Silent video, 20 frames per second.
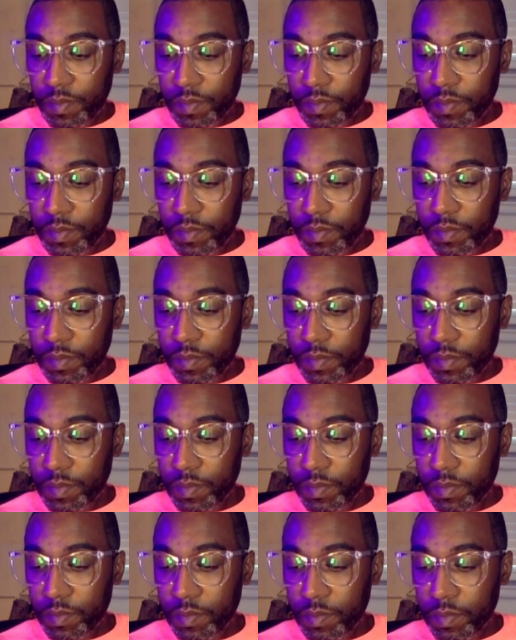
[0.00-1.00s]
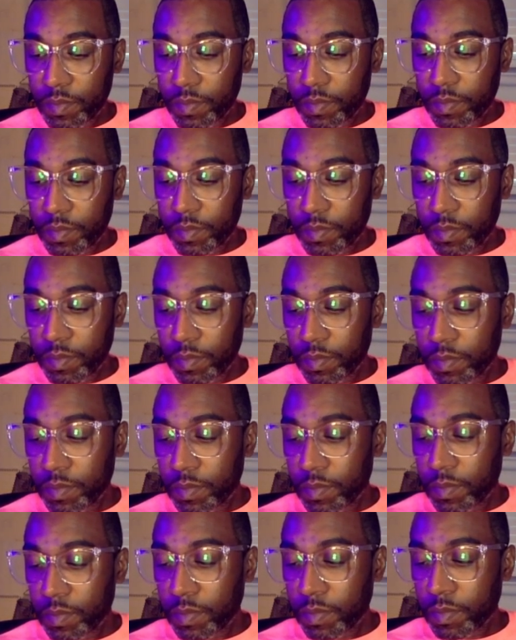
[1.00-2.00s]

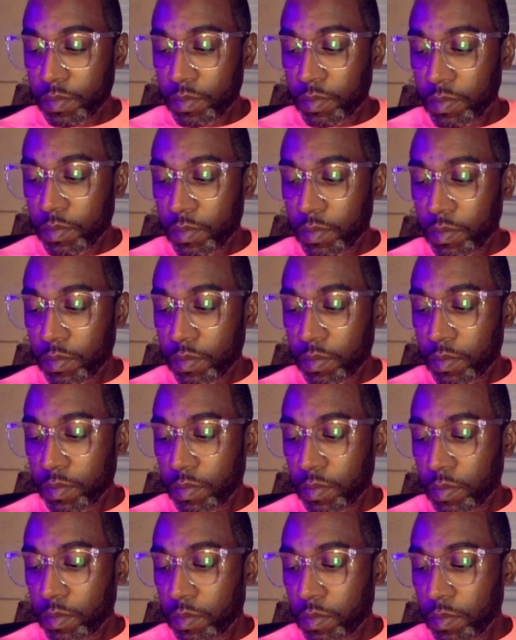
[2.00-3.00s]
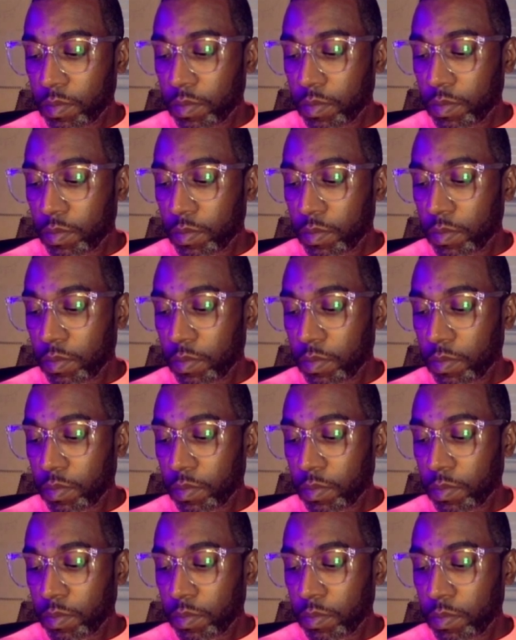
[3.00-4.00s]

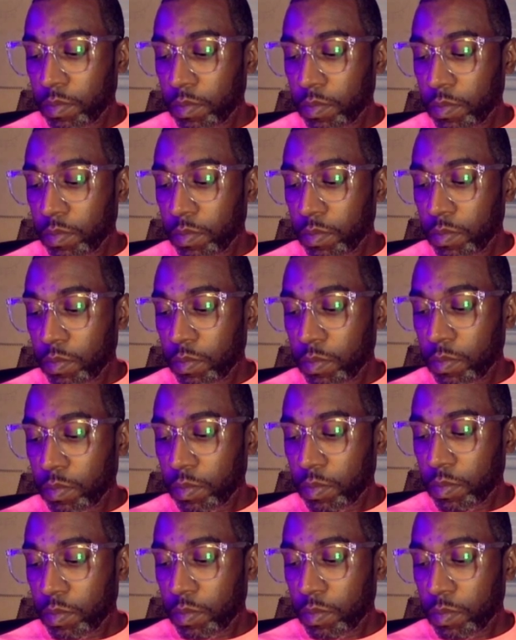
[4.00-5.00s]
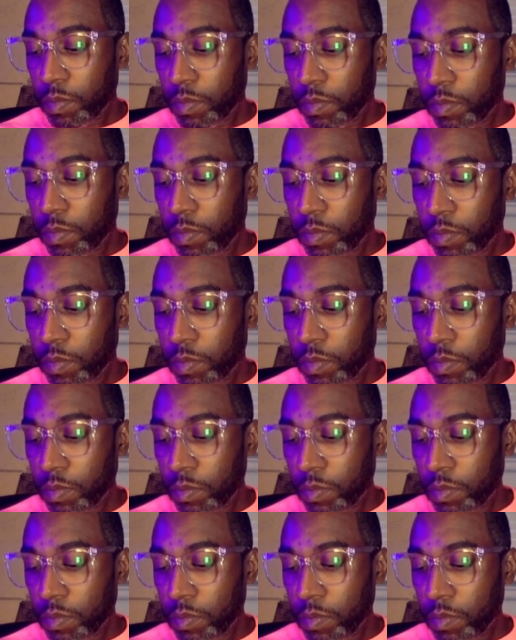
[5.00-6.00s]

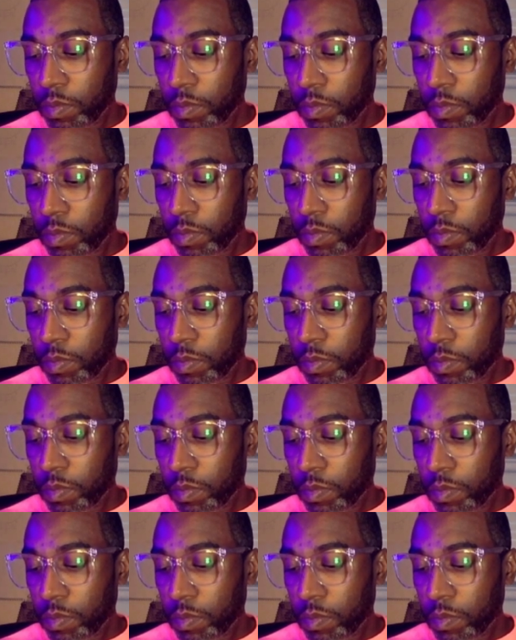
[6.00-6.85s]
(not speaking)